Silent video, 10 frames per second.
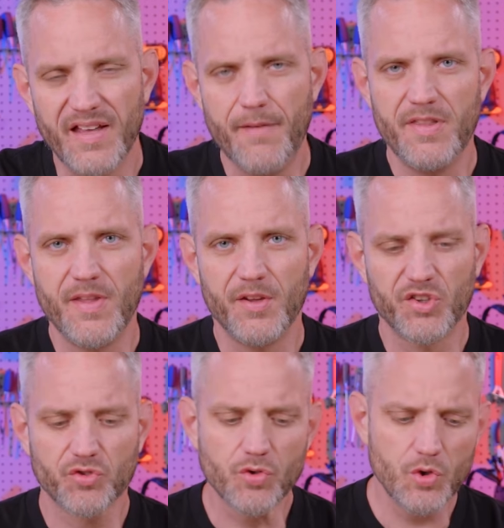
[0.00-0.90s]
having the
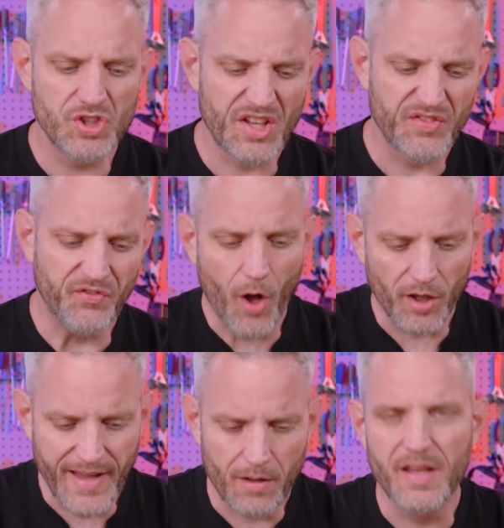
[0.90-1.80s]
screw just
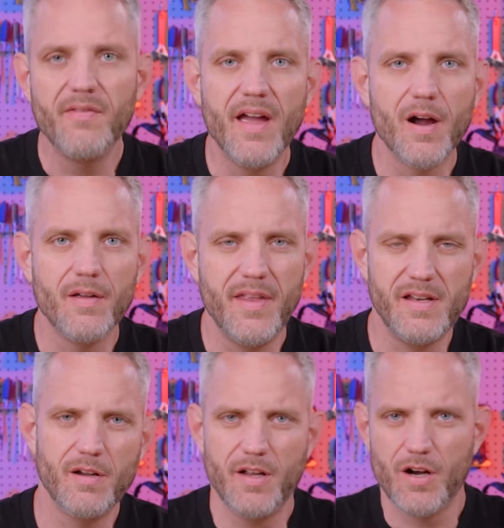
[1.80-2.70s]
fall down in there and then
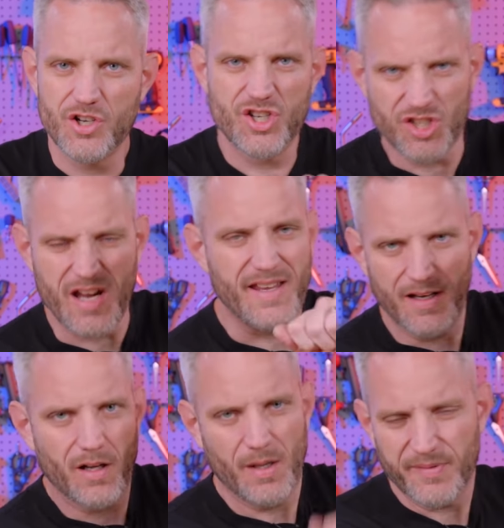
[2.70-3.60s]
here you are shaking it all